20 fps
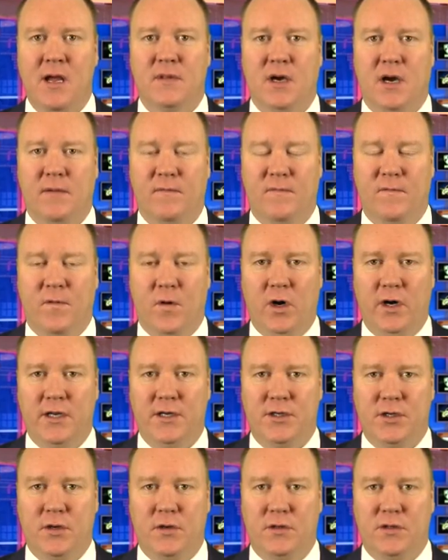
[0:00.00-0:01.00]
I'm
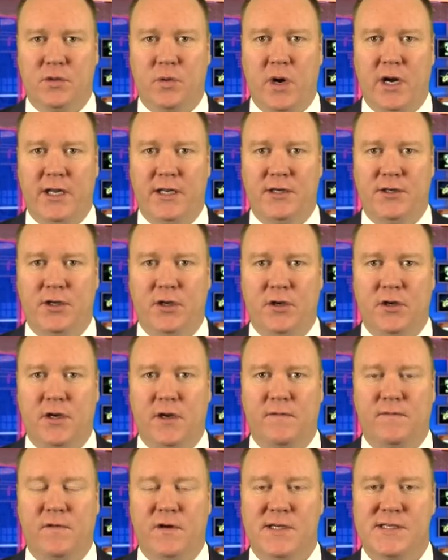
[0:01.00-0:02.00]
42-22,
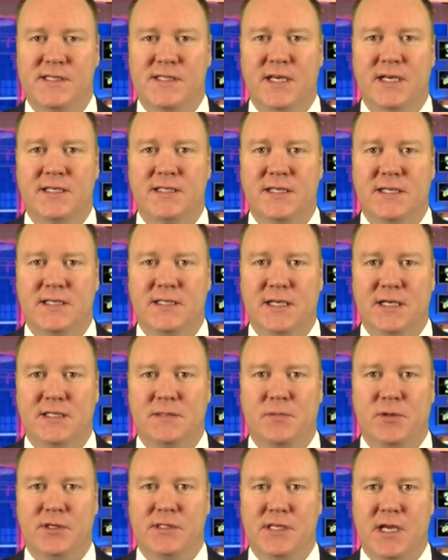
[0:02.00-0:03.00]
good for
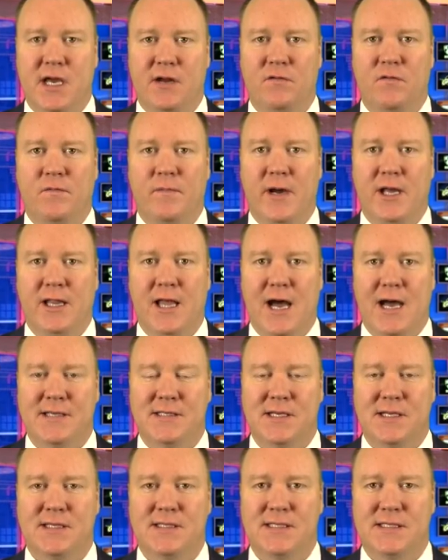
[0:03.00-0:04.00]
66% with my
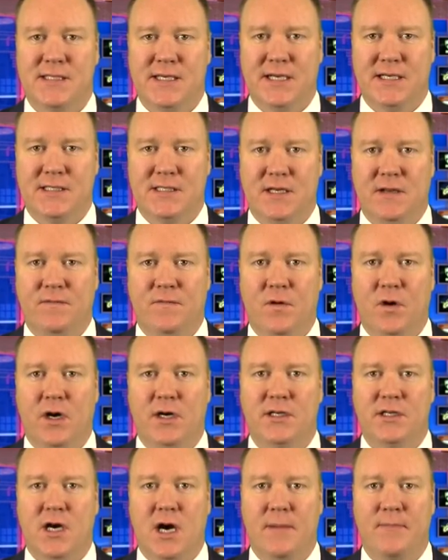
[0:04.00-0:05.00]
last 64
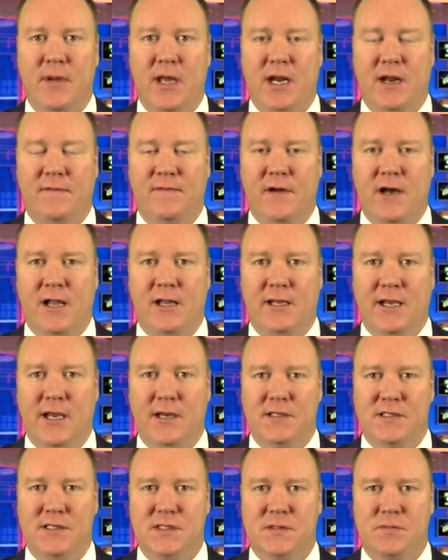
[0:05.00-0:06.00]
top NFL
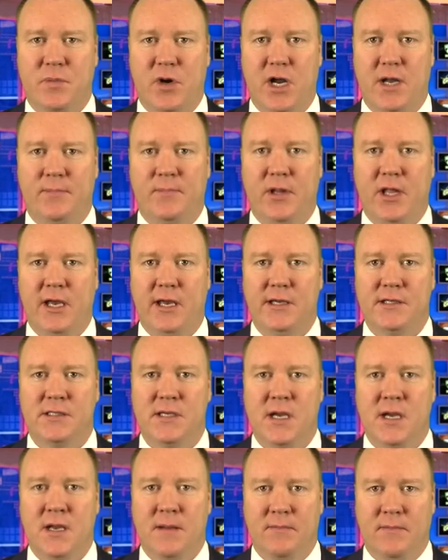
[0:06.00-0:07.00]
against the spread plays,
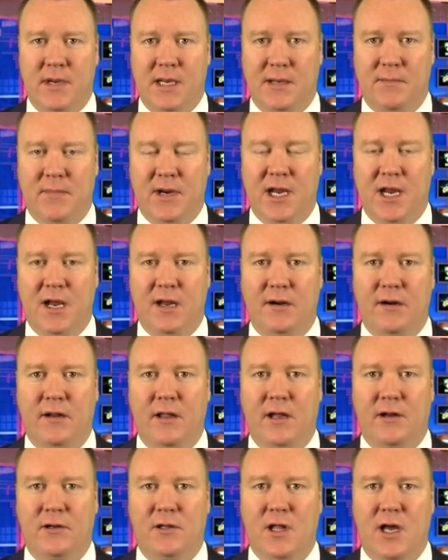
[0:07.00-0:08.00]
making my
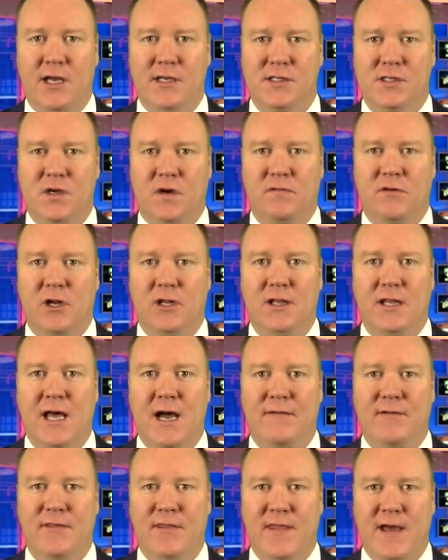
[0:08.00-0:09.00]
$100 clients over
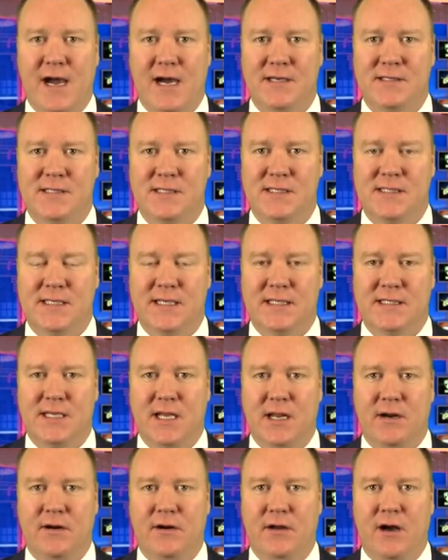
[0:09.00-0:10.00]

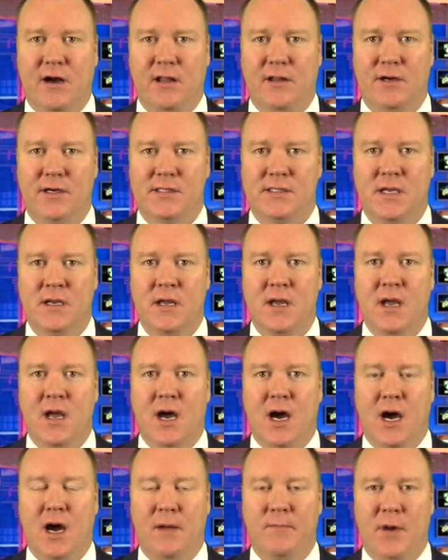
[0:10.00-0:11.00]
$11,600.
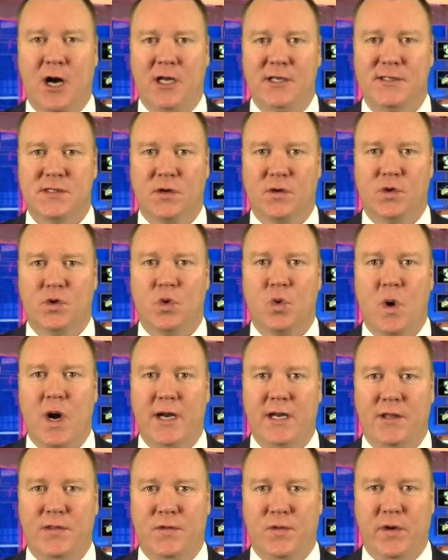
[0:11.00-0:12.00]
I'm also
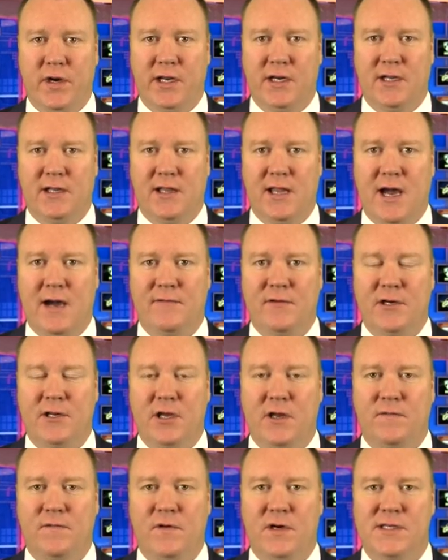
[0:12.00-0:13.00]
23-11,
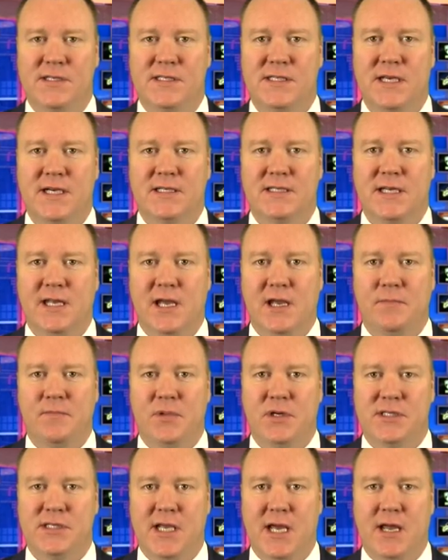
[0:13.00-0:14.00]
good for
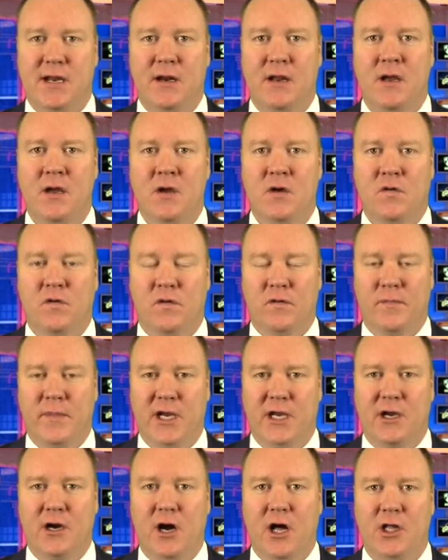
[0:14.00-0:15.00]
68% with
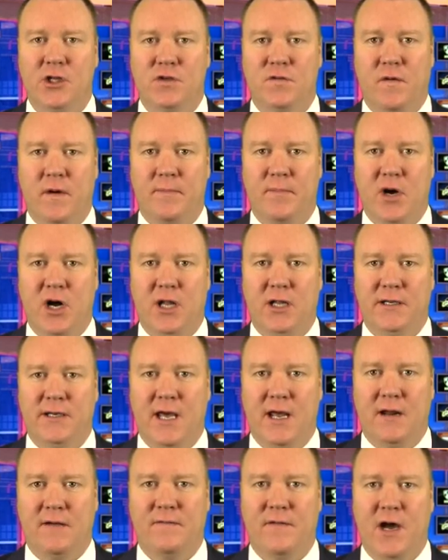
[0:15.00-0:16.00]
my college football and
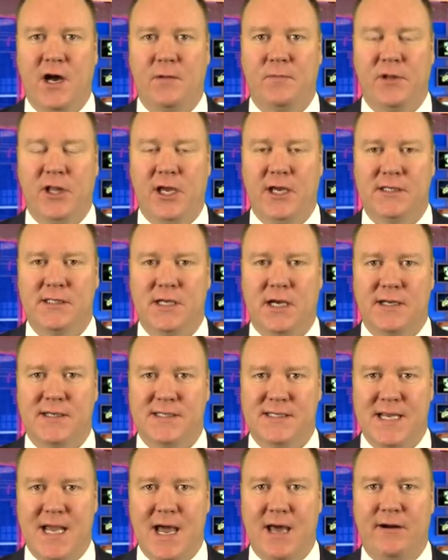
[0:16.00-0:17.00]
NFL plays on
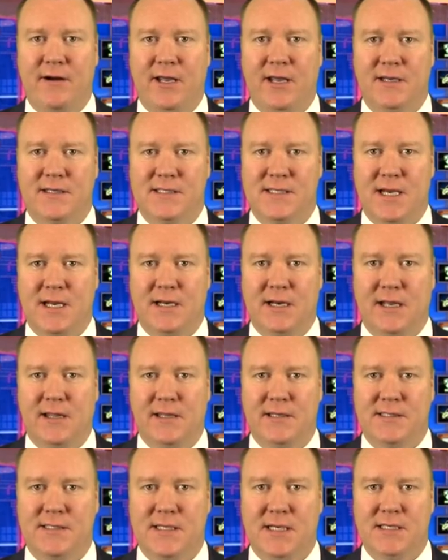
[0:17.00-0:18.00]
Saturday and Sunday
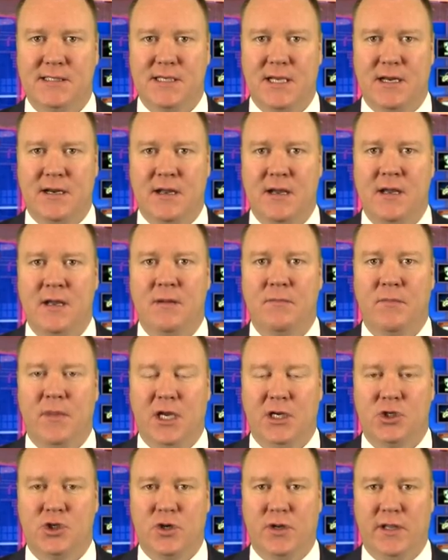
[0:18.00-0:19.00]
this season.
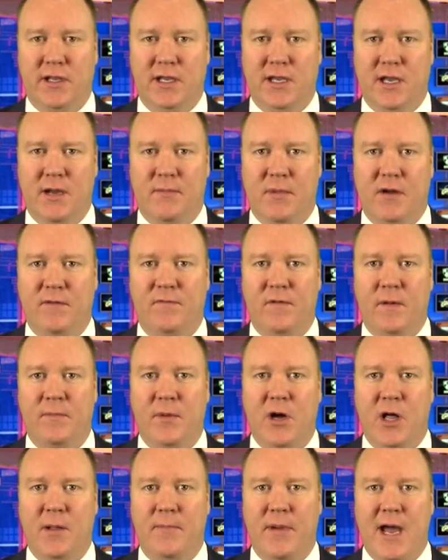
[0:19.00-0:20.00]
Make sure that you get my
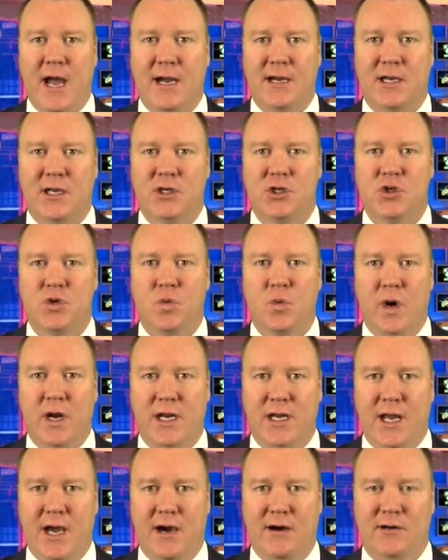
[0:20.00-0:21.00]
football package
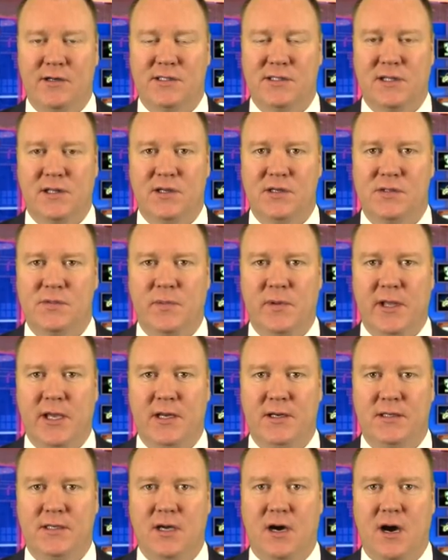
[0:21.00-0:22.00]
right now exclusively
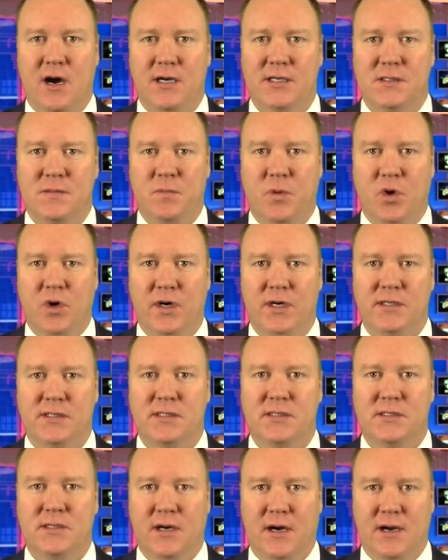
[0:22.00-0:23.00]
at
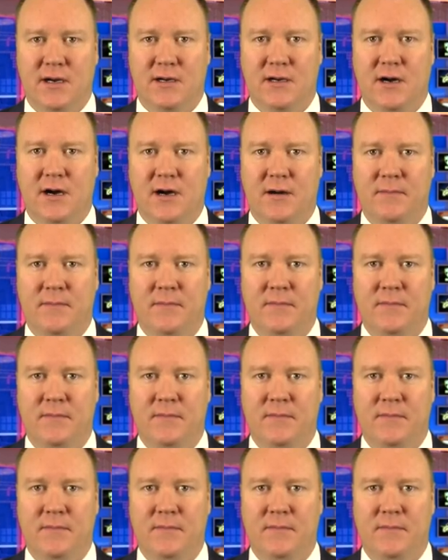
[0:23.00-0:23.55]
DocSports.com.